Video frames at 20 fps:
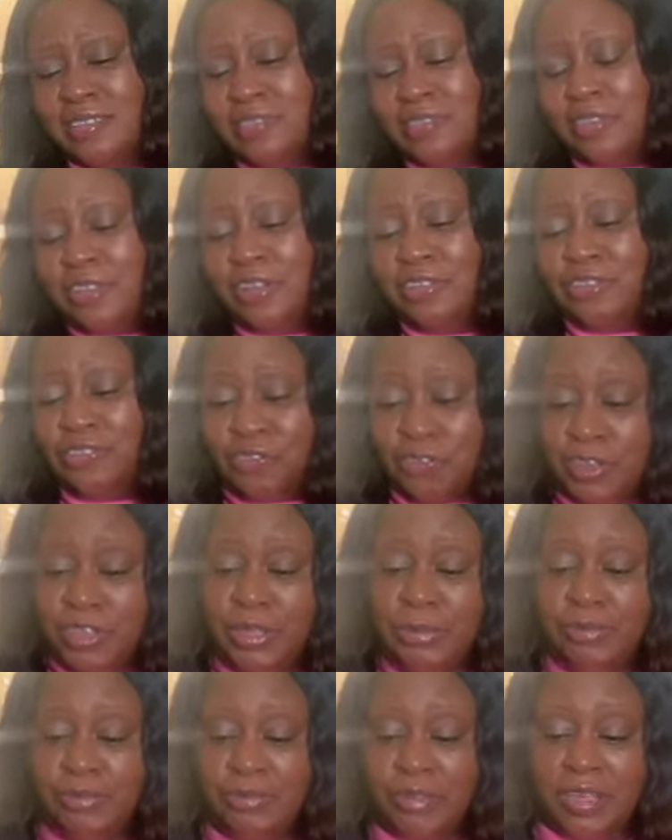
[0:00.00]
a
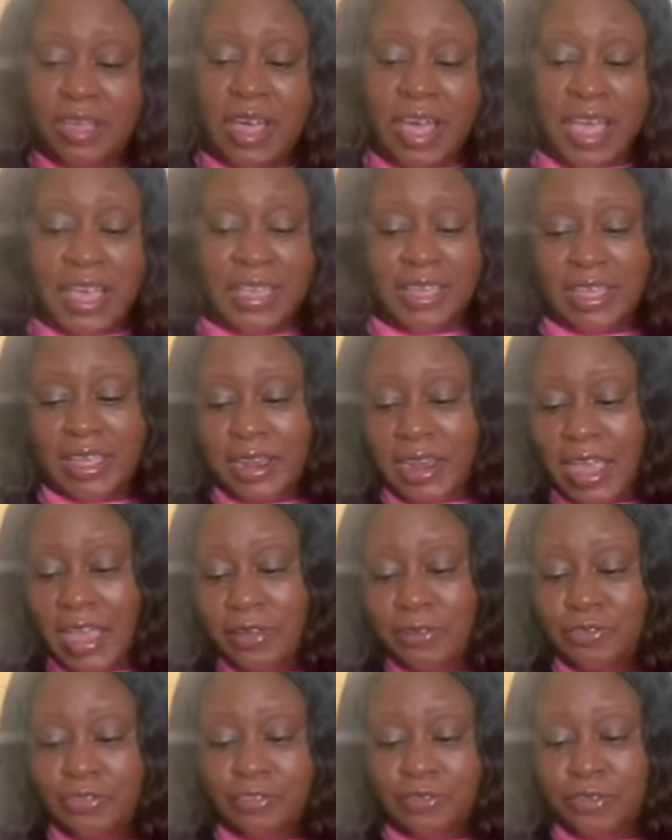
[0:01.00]
dream. Cotton
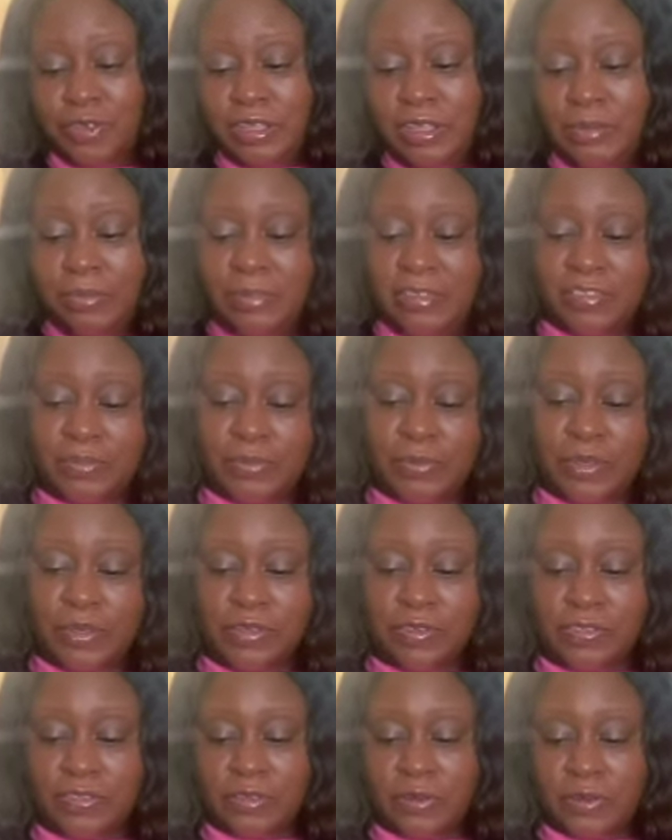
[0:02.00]
Cloud Dream. It
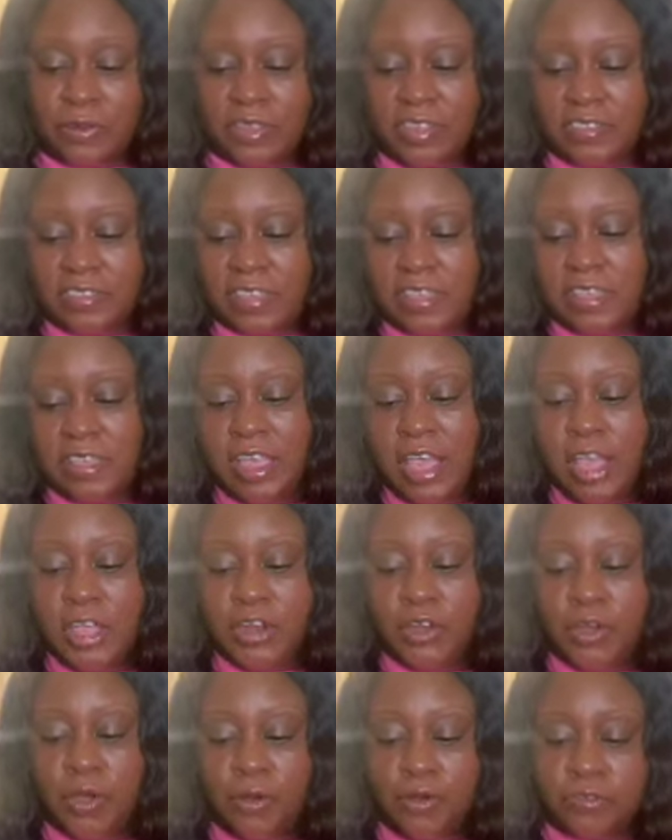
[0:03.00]
smells so good. It says
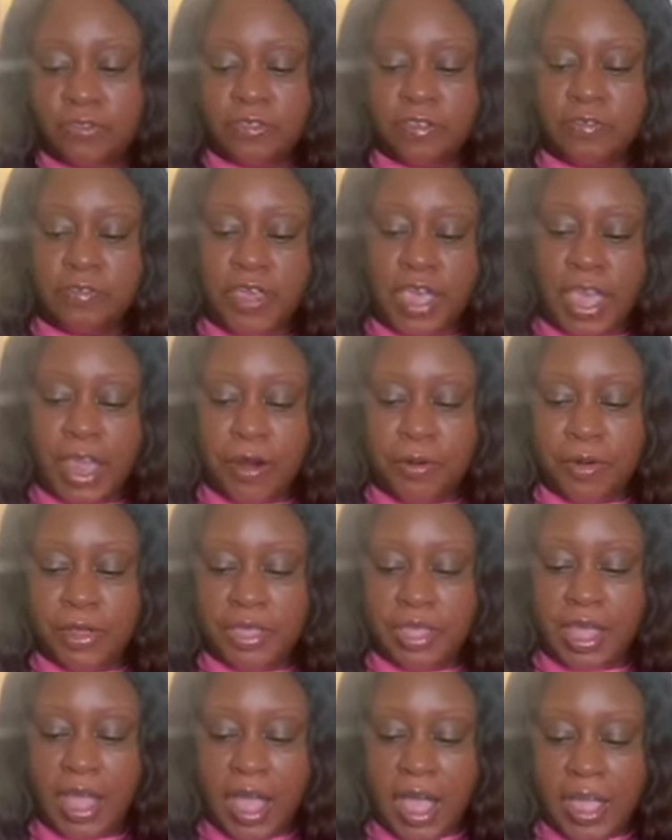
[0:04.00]
notes of airy
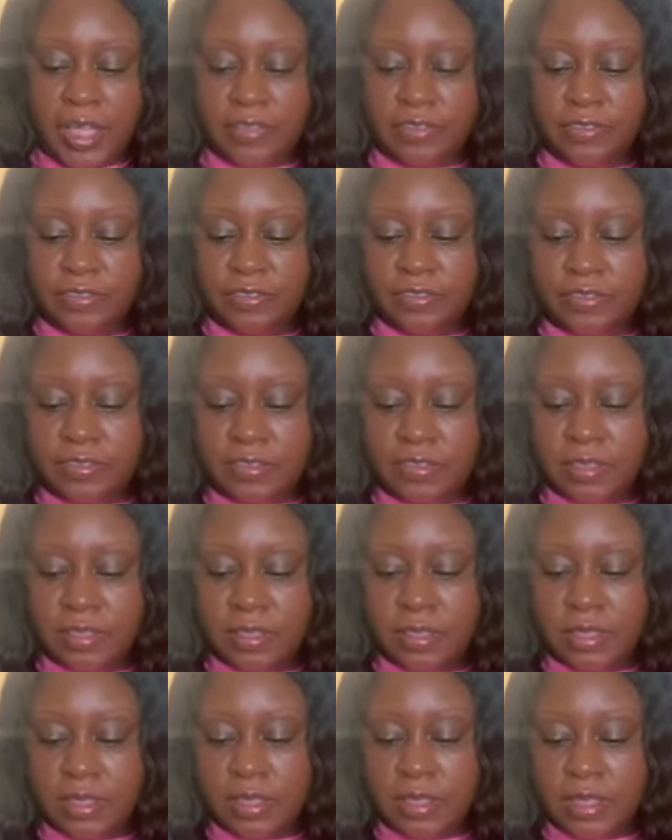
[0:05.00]
clouds
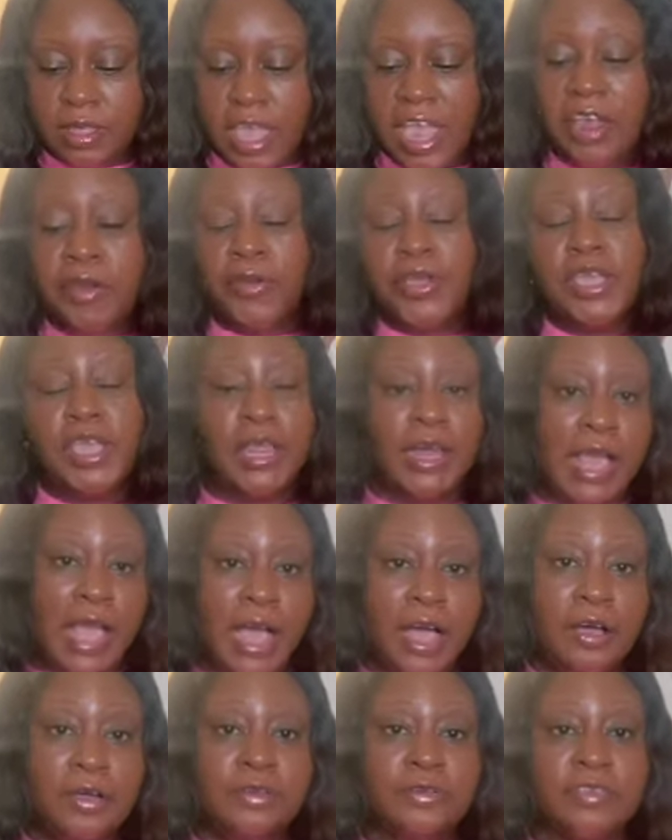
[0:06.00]

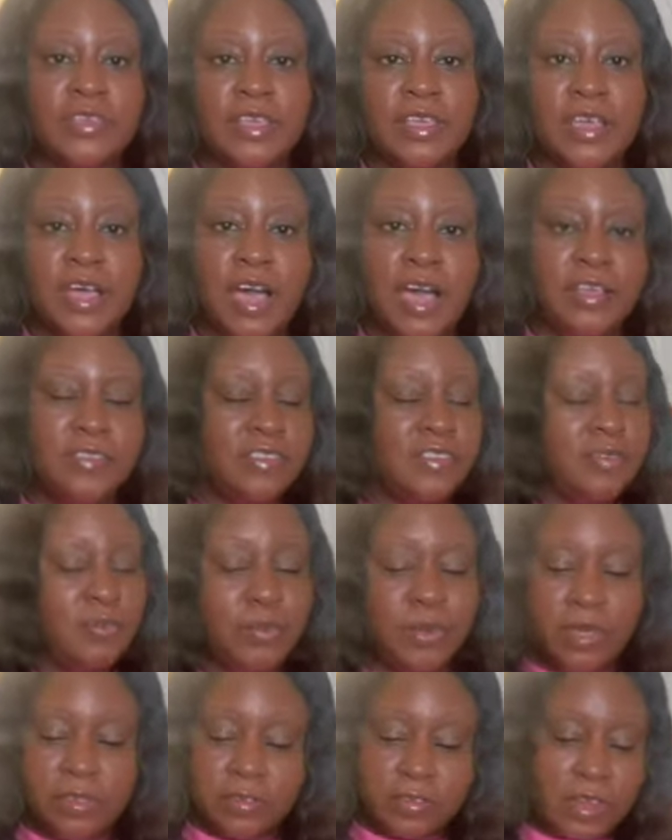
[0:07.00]
and cotton. This
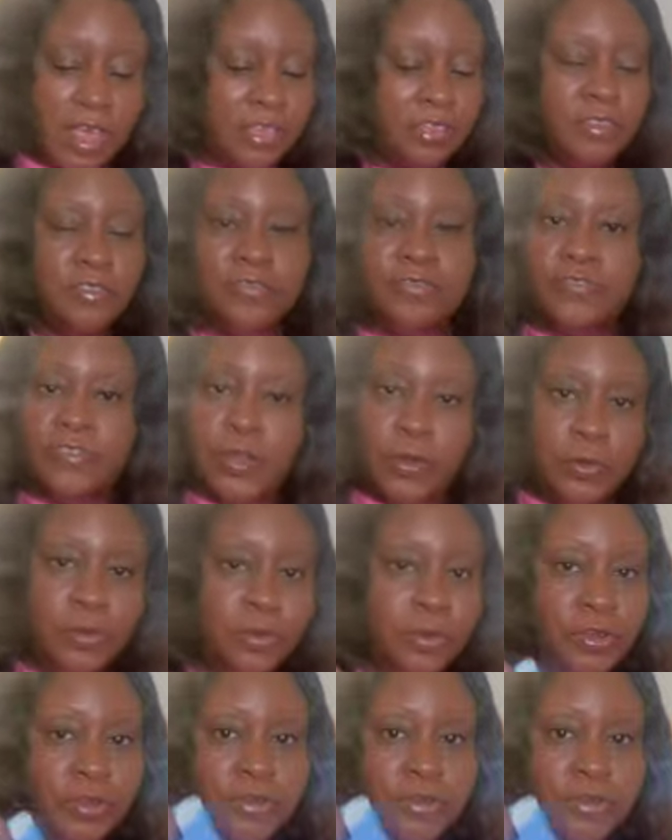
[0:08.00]
smells like you floating on the